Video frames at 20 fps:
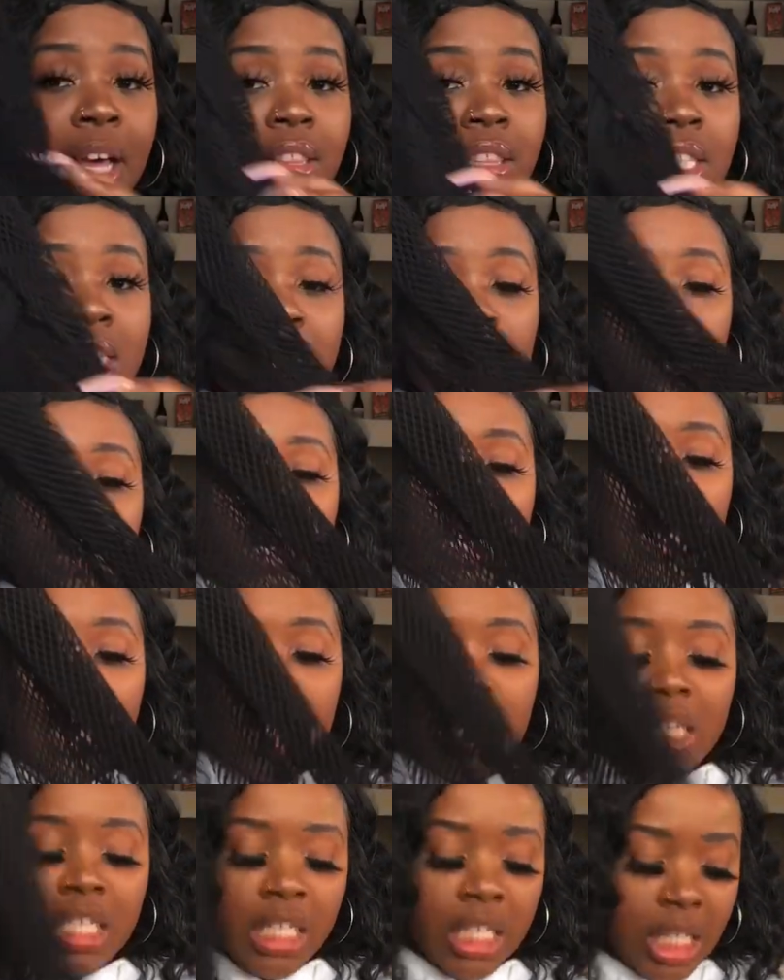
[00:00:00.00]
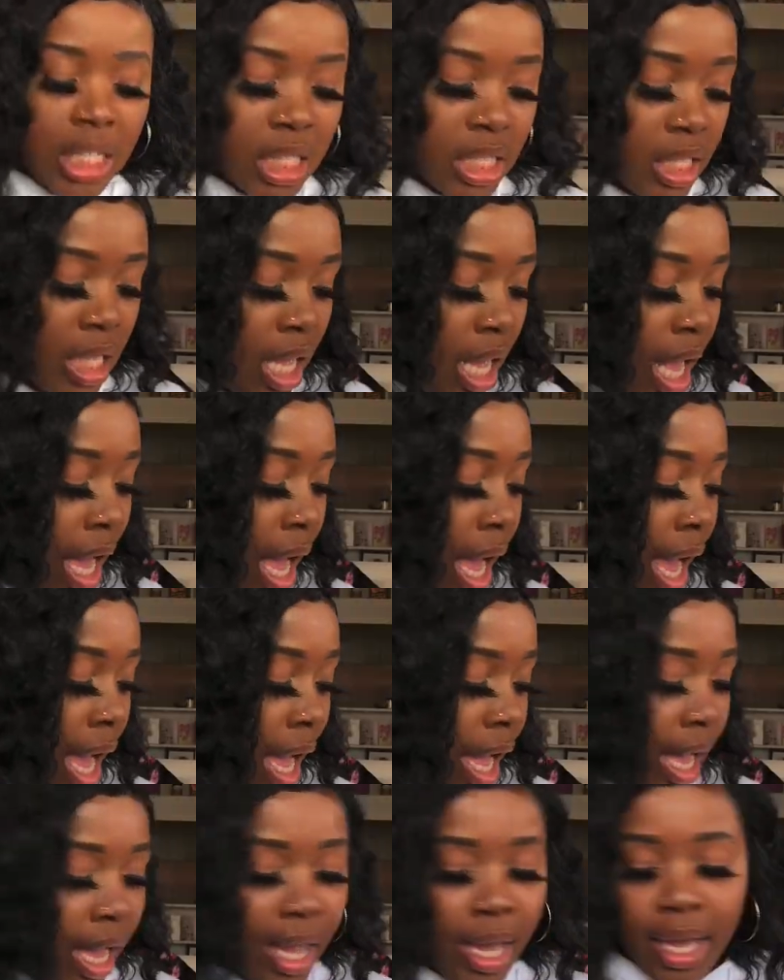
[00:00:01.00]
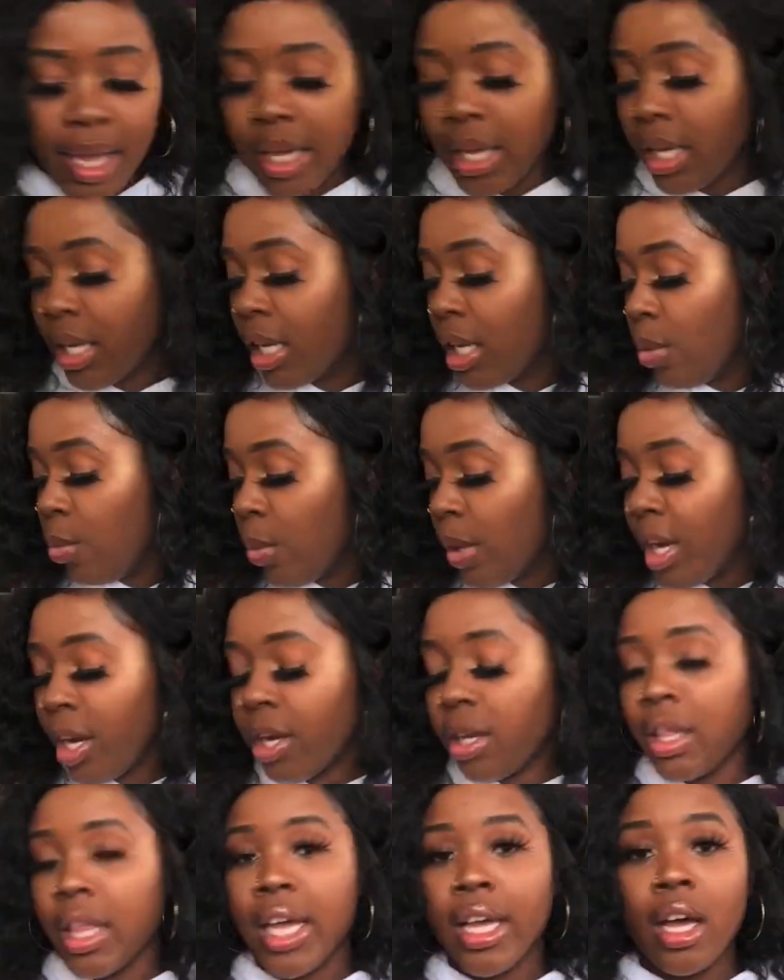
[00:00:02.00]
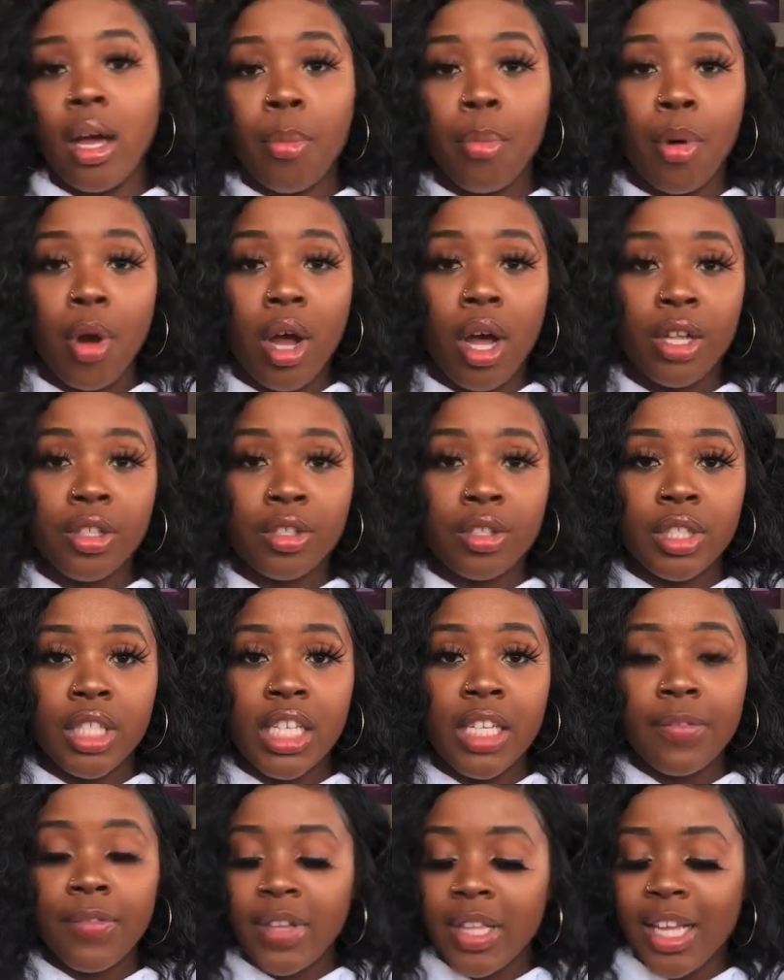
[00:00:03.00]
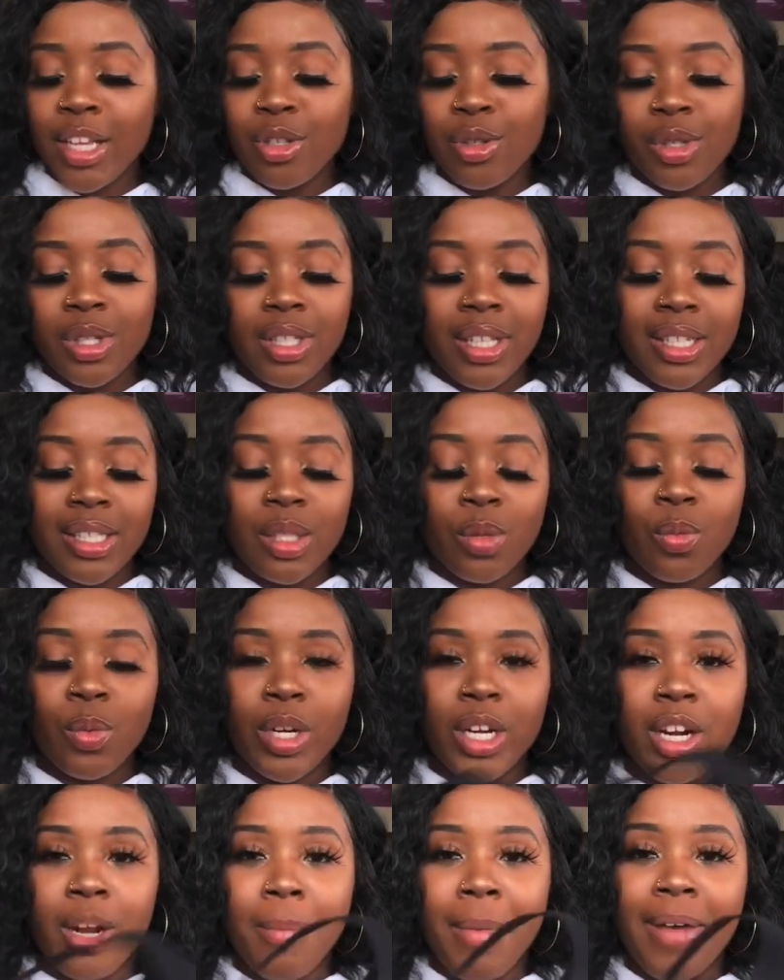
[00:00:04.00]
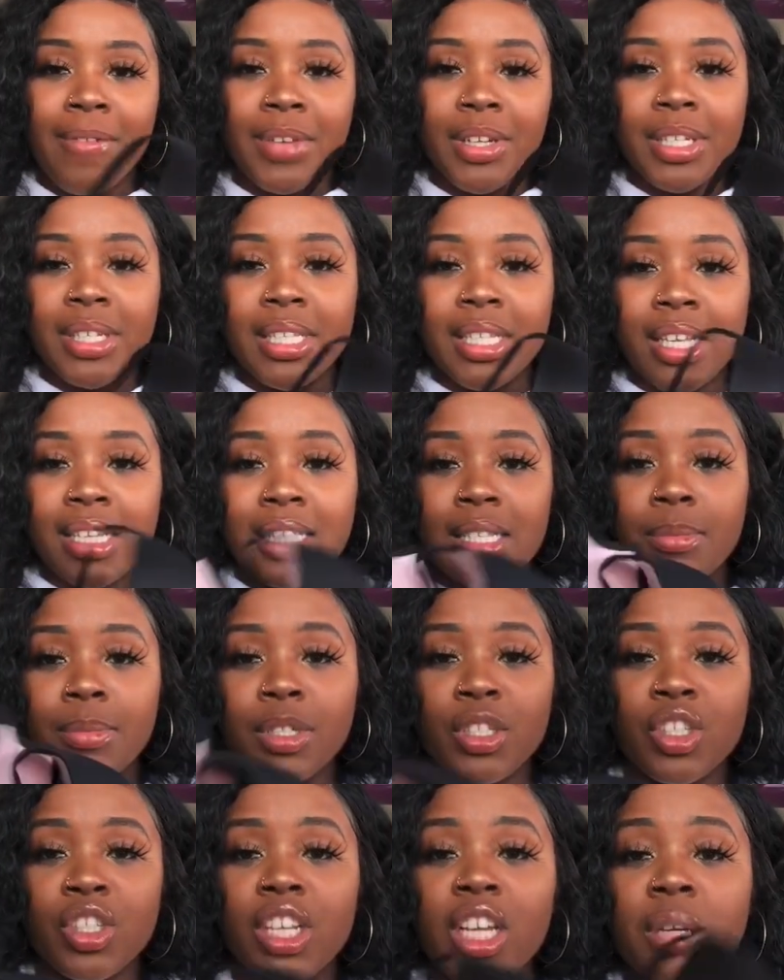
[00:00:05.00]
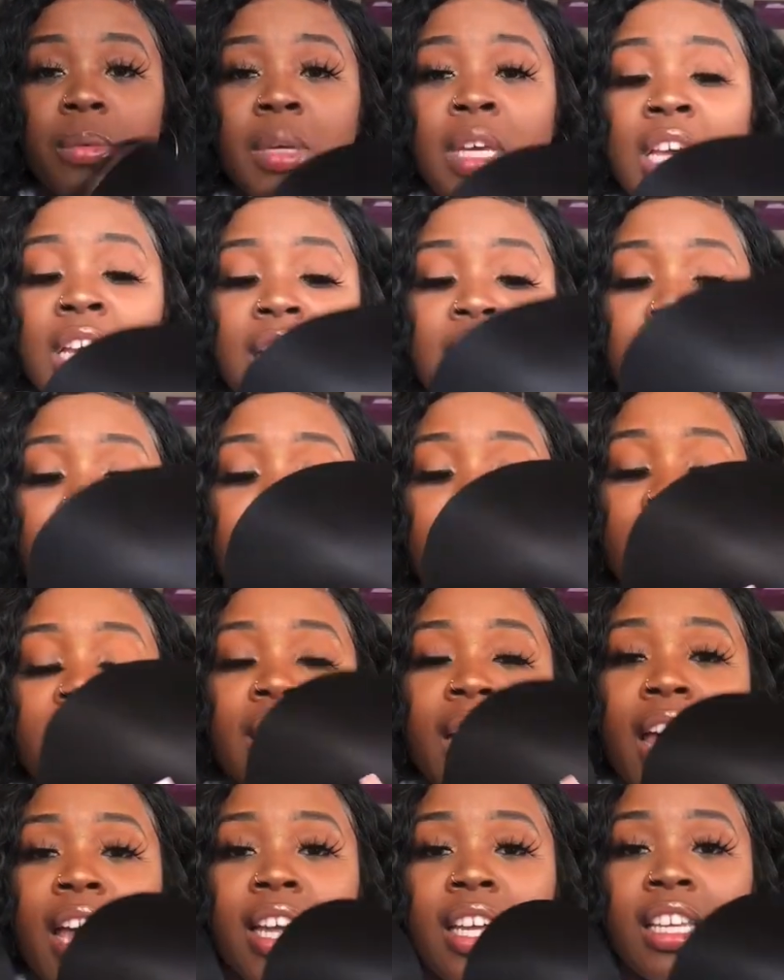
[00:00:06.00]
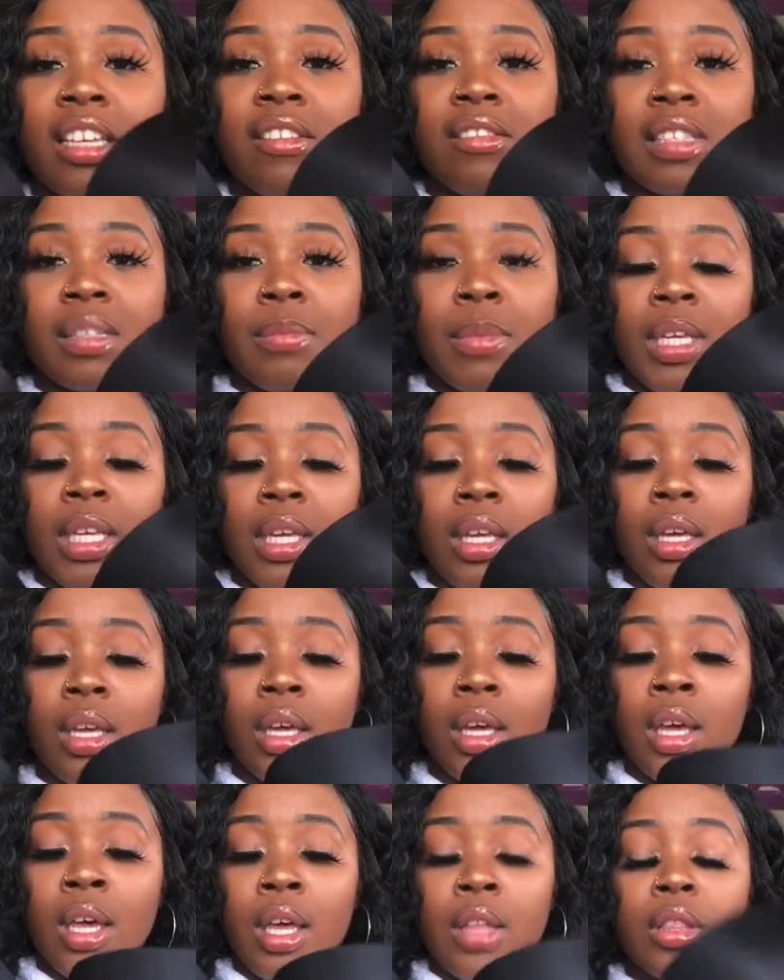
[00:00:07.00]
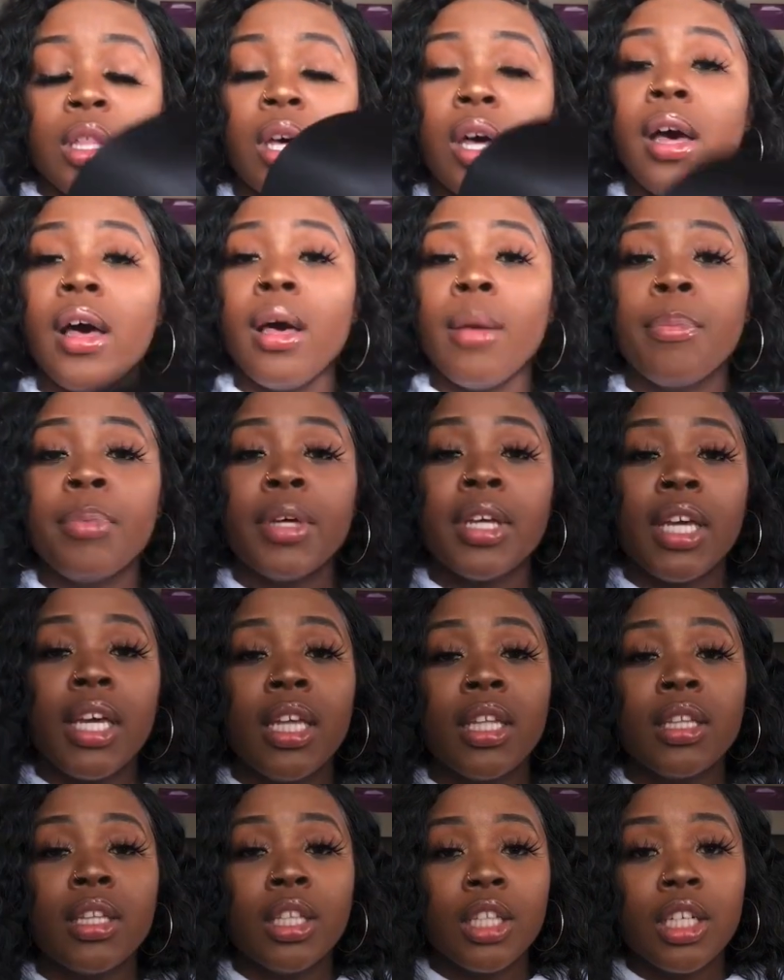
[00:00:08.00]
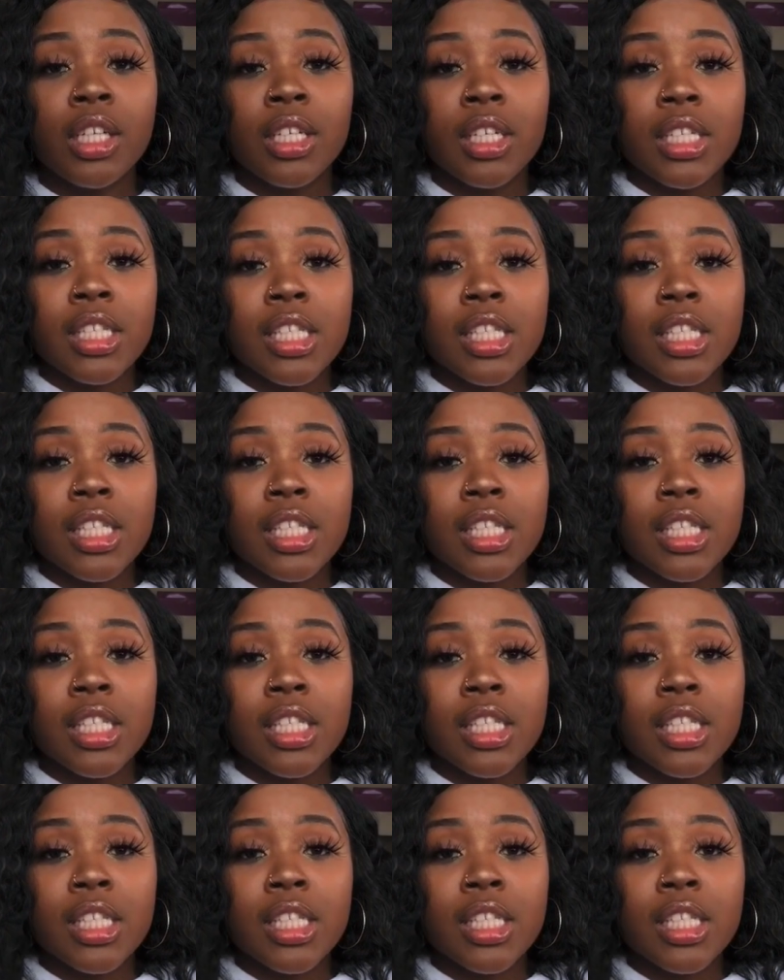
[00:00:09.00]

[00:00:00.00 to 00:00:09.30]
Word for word: this one is I could wear like a bra underneath, and I usually like to wear my very sexy push-up, something that gives me the up and in look.